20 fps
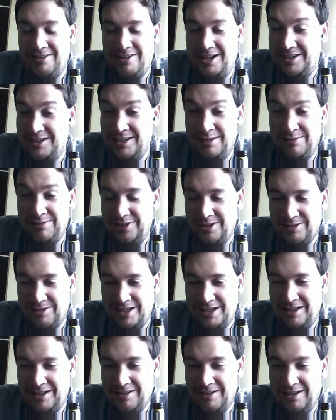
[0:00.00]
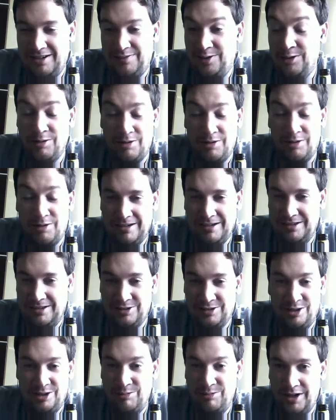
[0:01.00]
Oh, I definitely don't count it. If you don't count it,
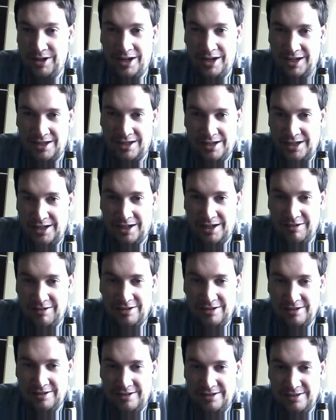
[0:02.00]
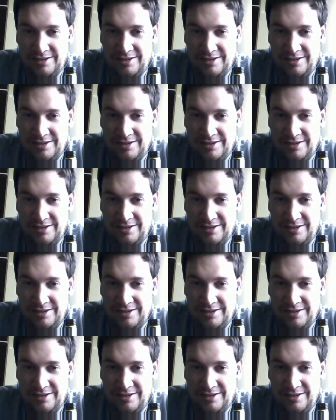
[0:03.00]
there's no way I can count it.